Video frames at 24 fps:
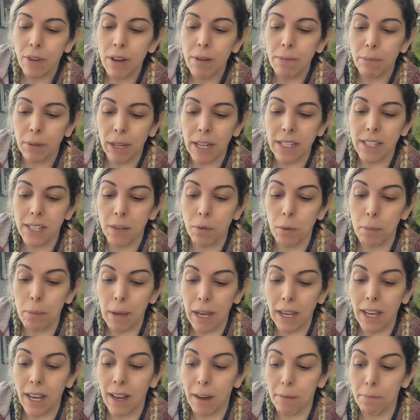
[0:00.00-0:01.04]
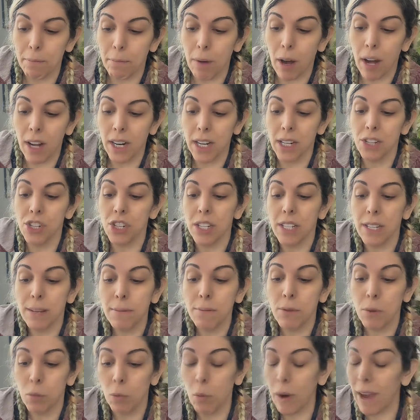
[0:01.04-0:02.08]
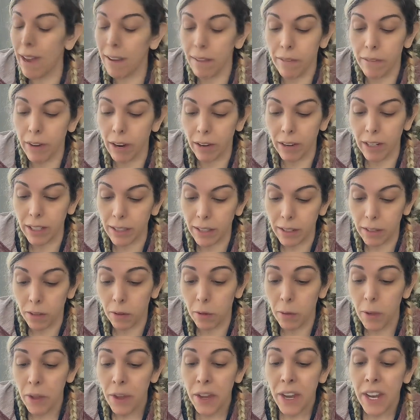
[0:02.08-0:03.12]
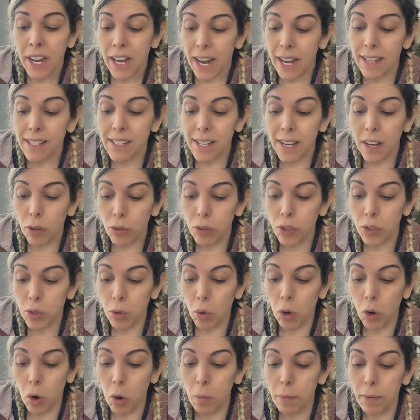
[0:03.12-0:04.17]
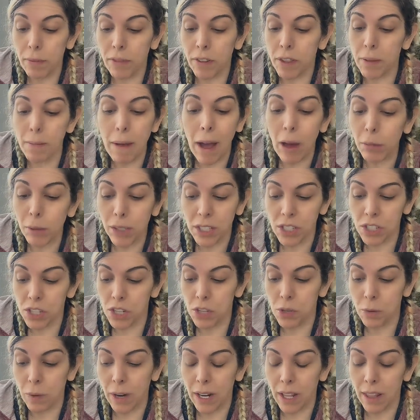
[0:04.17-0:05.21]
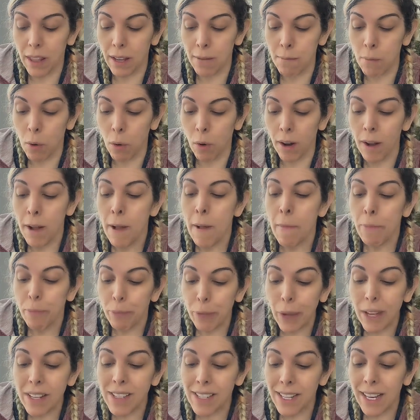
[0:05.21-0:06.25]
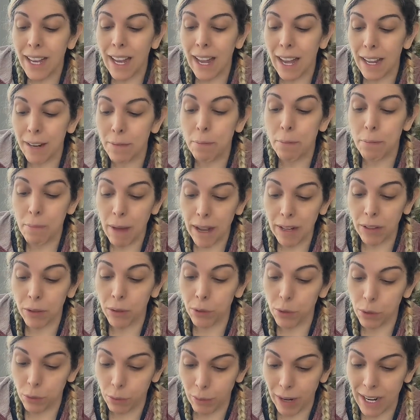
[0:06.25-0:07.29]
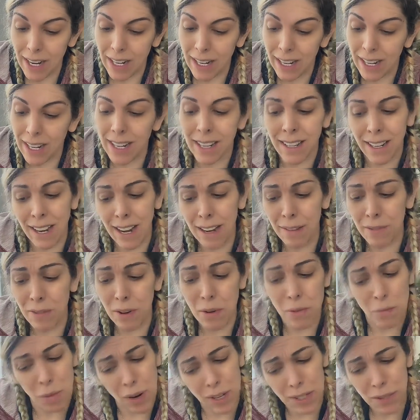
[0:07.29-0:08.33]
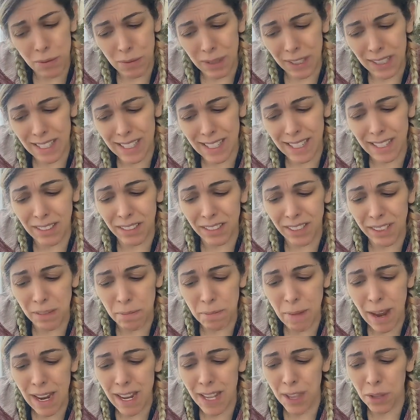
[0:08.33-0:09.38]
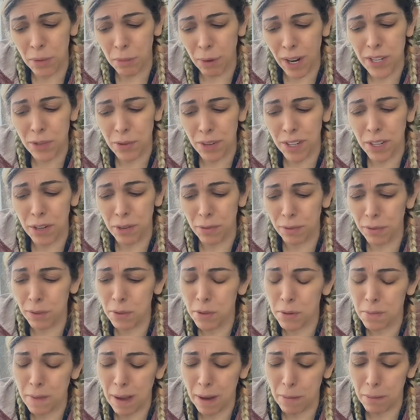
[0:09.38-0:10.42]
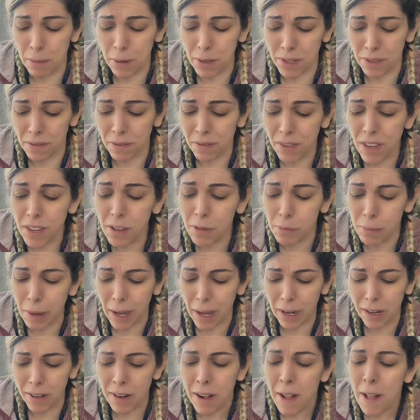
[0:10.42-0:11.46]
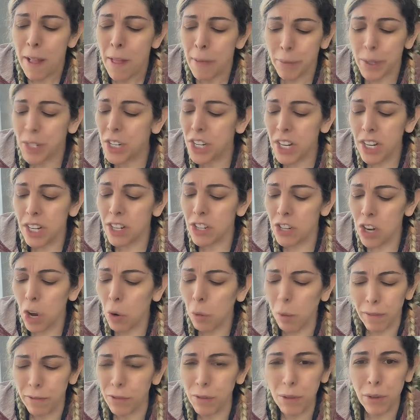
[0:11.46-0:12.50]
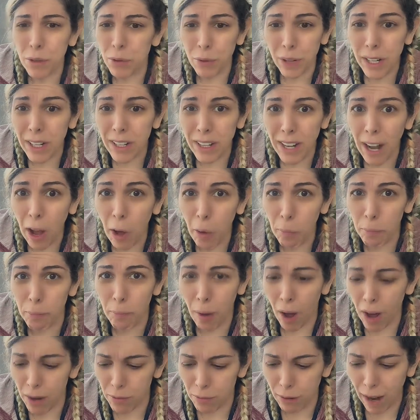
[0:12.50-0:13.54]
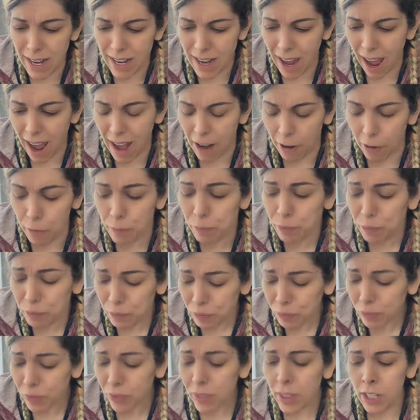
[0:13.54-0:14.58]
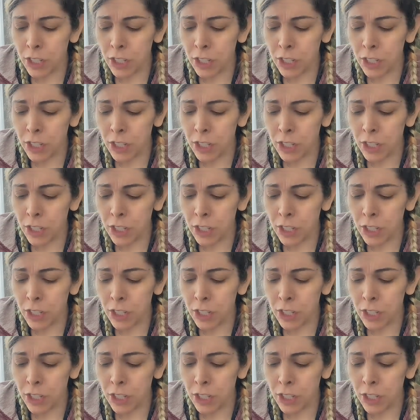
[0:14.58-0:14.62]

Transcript: Avery and Blessing were picking up Maud, and she seemed to weigh very little. Essie held the door open for them, helpless to do anything more, Blessing had medical training, and Avery was really skilled at making the right drink or food to make a person feel better, but she didn't know what food or drink could help Maud right now.